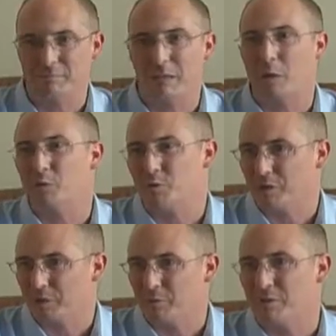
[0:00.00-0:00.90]

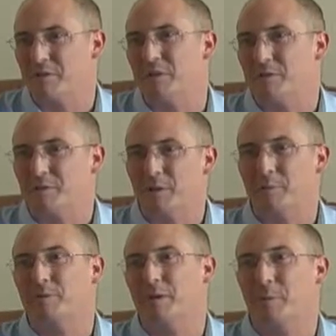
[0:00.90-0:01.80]
housing and residential
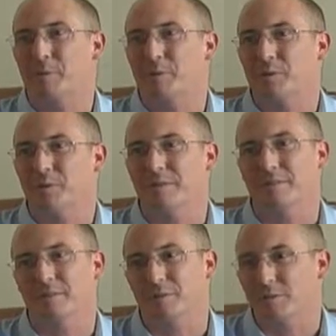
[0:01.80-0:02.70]
op
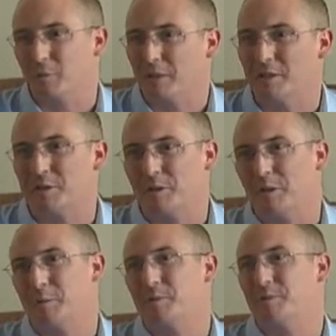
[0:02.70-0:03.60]
opportunities, there's vocational
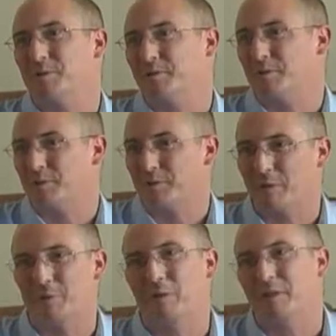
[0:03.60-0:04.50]
options, there's
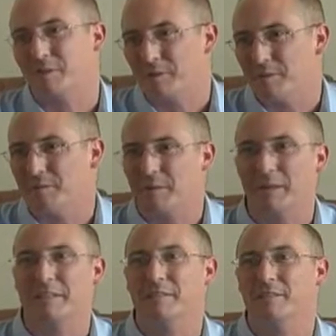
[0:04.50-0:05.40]
recreation
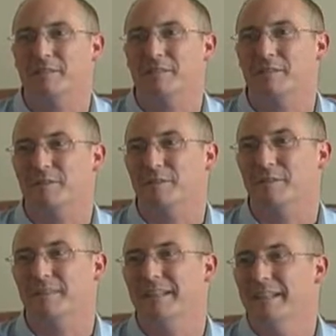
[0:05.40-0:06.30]
activities,
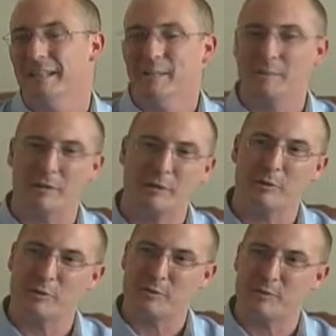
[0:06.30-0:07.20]
there's mental
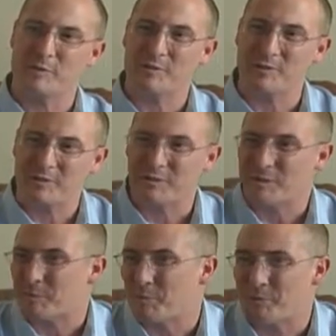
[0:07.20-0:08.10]
health services, there's
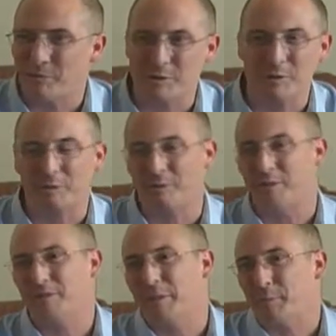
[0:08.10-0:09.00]
support for children
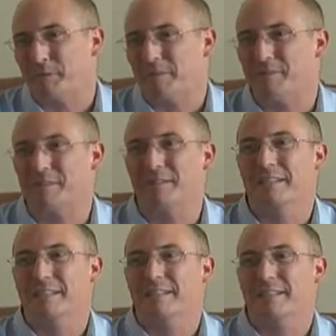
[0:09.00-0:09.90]
and families.
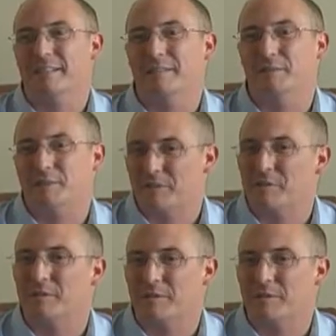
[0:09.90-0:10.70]
Uh, there's actually,